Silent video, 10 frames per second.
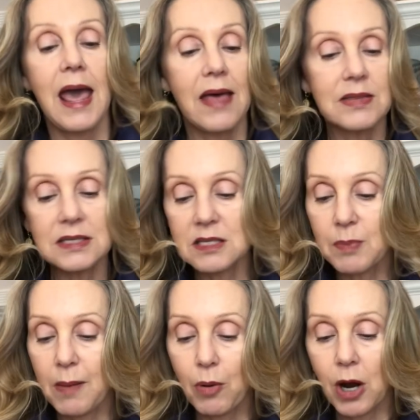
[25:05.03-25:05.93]
And this is
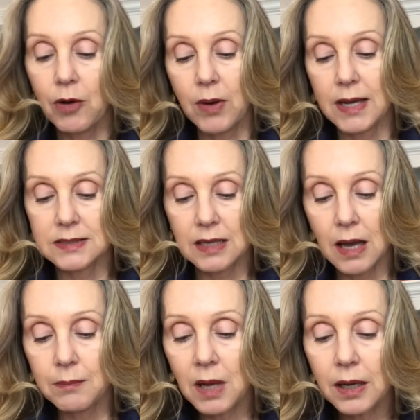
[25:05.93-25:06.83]
my progress.
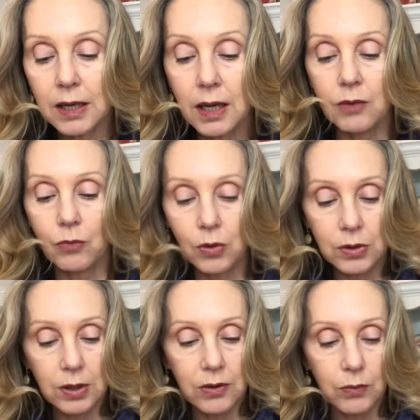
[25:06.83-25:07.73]
I'm not going to unroll
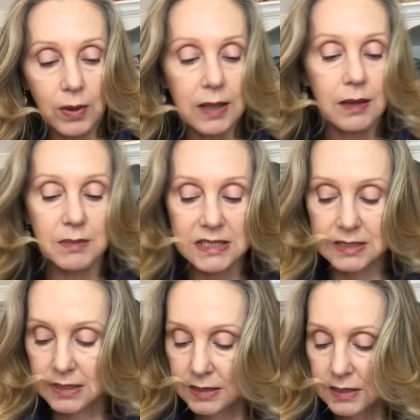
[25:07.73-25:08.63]
it all the way. Let me
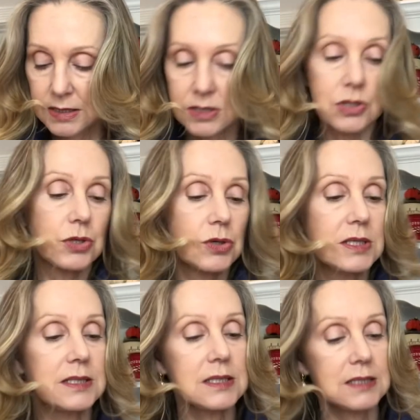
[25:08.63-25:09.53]
see. This is
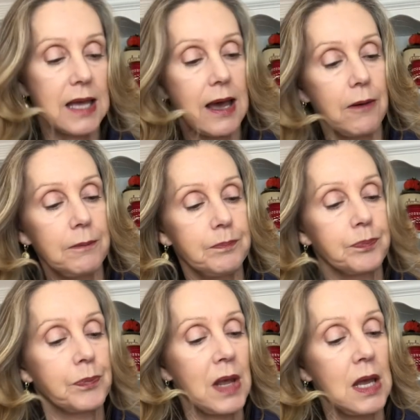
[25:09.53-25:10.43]
36 count,
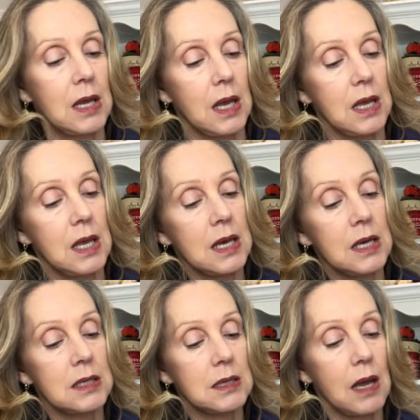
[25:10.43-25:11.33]

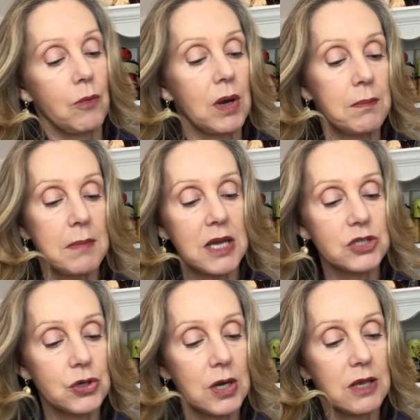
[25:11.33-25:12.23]
and I want to make
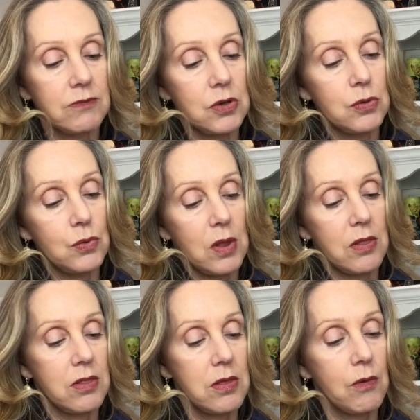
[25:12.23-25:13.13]
sure I give you
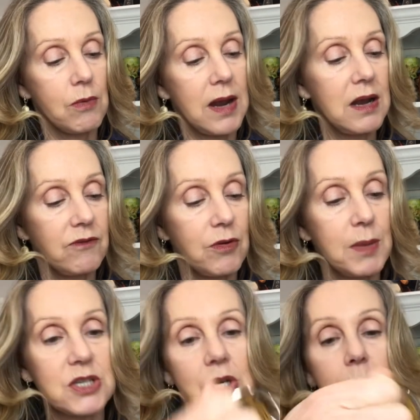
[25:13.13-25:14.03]
the right
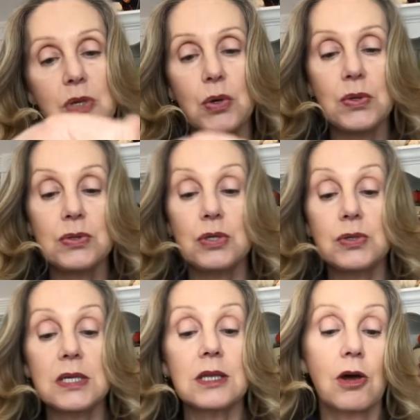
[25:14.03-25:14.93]
information. I'm
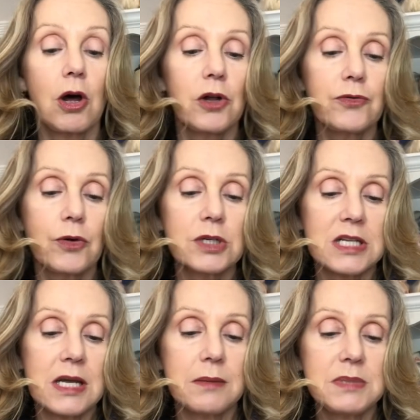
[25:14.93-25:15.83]
using the call for
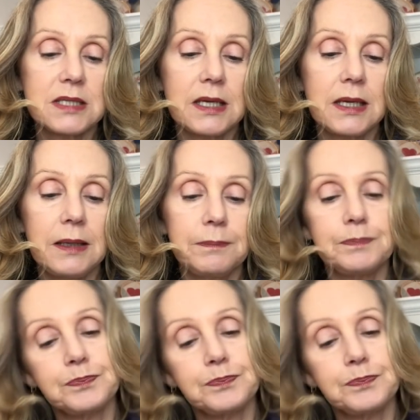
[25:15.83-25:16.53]
DMC,